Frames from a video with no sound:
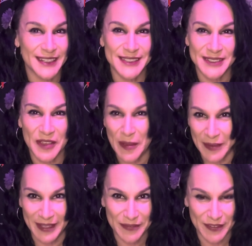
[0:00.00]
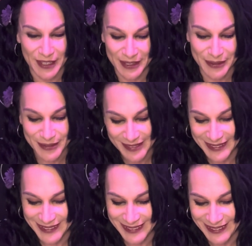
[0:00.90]
is coming for you.
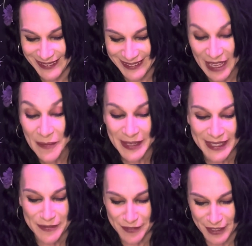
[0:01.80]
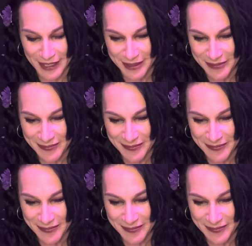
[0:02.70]
Coming in for you.